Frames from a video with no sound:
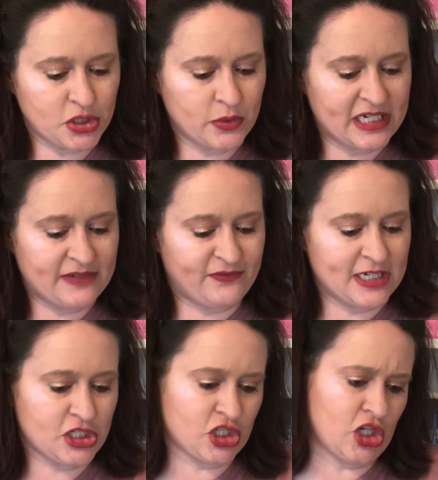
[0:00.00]
to an
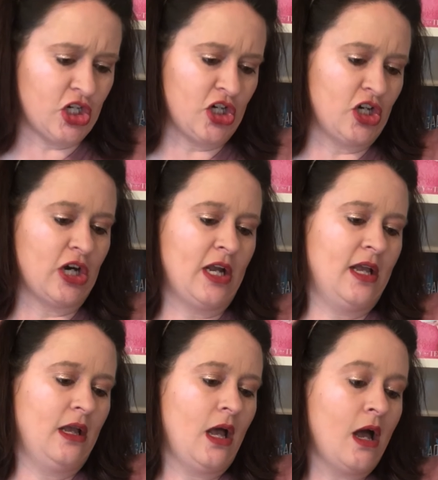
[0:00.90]
adventure.
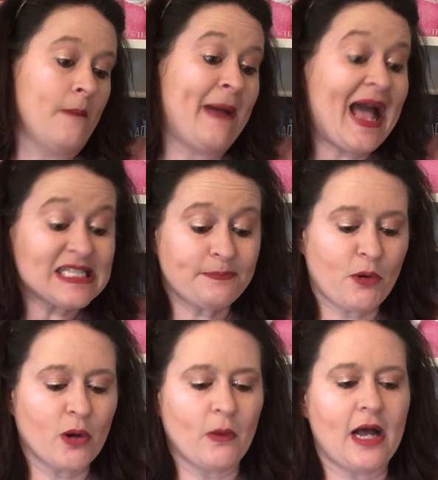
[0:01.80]

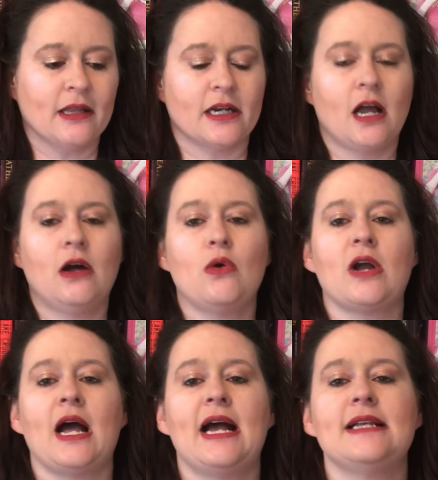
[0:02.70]
Passport wallet. Oh,
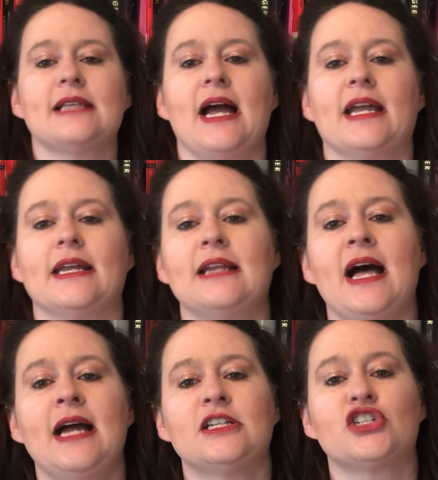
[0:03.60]
guys, I
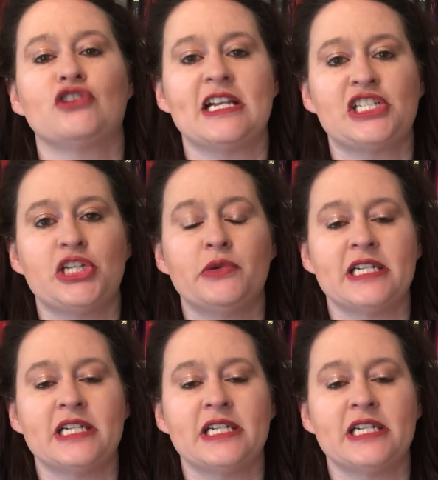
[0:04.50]
cannot stress to you